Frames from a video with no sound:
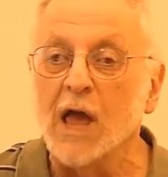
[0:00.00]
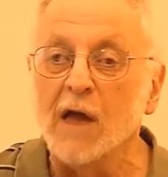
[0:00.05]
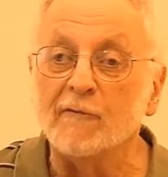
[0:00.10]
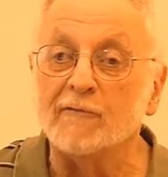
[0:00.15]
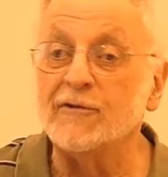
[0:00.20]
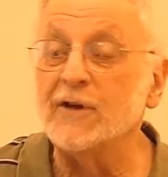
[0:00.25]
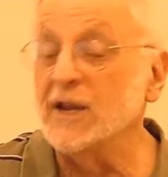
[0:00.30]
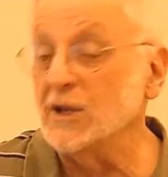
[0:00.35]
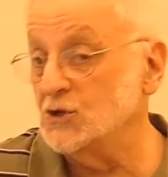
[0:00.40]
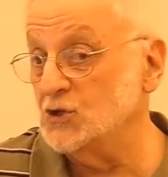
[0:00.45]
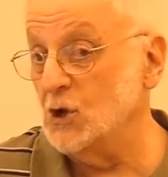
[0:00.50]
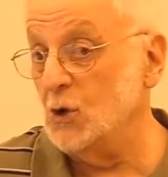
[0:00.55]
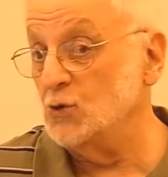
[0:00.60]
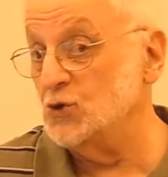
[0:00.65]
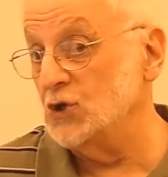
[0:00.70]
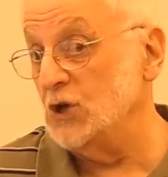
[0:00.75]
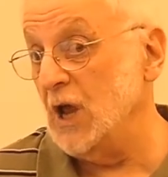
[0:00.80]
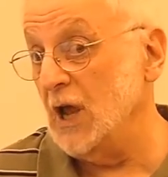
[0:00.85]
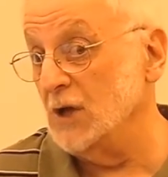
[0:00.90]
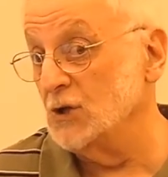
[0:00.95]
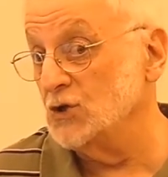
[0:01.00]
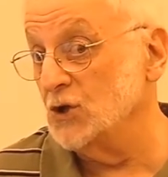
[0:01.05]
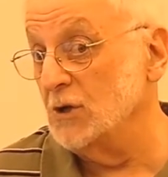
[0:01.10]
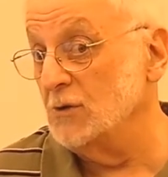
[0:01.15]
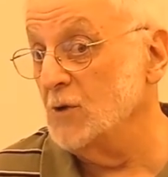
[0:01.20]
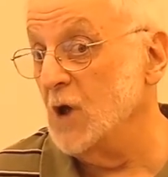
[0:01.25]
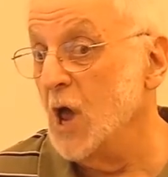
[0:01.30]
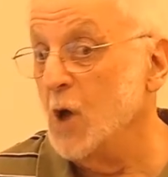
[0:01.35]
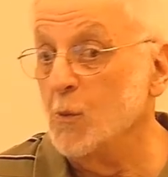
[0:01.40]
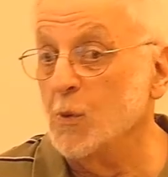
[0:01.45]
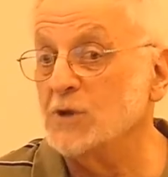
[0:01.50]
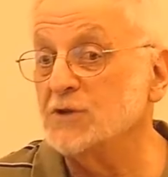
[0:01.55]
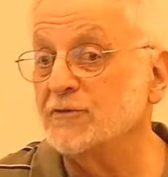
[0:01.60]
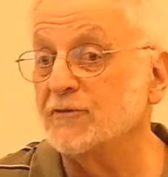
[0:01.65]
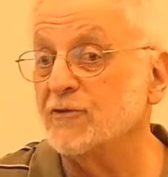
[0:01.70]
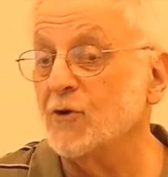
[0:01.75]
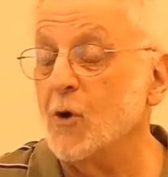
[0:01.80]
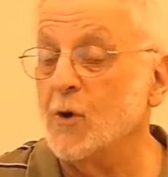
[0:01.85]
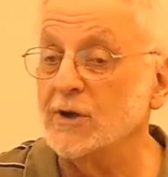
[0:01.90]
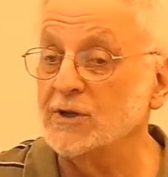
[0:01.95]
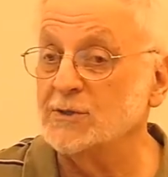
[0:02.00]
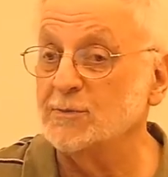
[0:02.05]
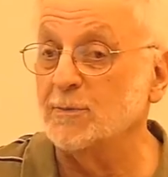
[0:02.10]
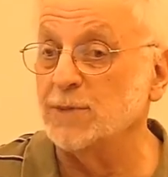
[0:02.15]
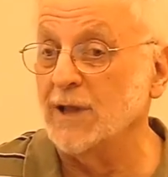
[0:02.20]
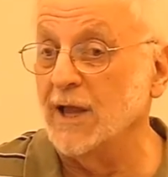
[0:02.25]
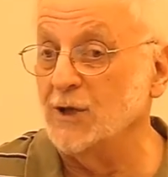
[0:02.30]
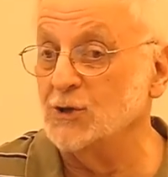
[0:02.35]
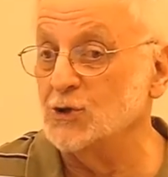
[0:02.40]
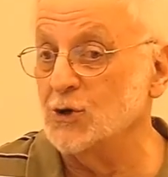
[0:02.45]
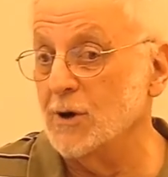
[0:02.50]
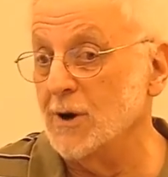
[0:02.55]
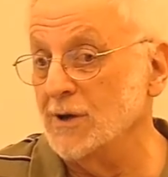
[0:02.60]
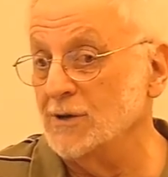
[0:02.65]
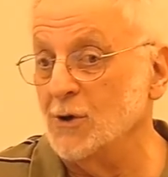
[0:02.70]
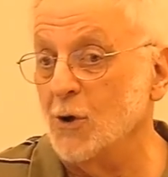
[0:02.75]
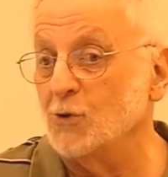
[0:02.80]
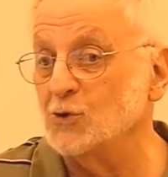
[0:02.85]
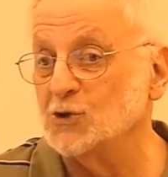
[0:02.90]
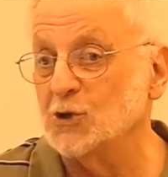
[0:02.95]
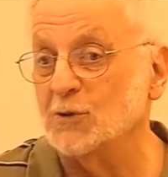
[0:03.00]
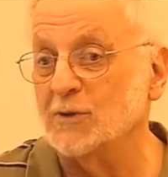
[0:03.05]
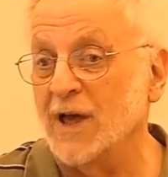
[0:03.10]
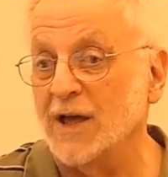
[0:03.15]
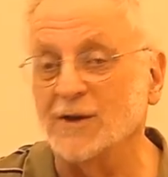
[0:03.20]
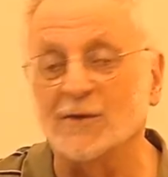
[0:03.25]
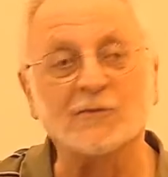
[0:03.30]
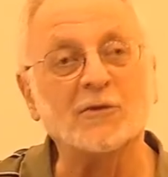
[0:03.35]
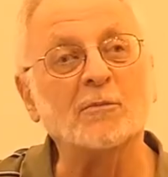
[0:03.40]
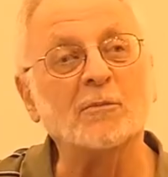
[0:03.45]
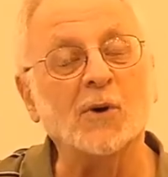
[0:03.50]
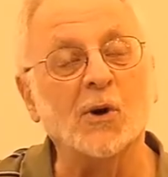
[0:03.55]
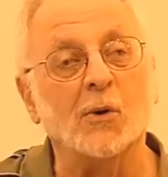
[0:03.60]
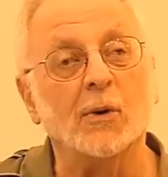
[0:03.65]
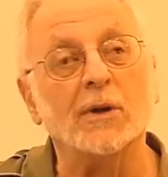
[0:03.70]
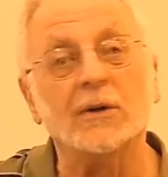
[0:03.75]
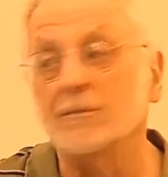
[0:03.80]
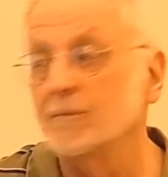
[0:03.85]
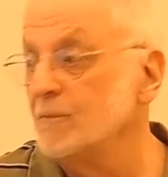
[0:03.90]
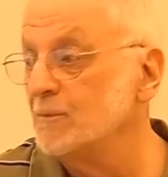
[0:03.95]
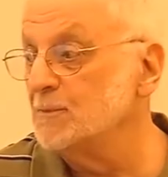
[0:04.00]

Free association was Freud's pleasure, and also that of the poet.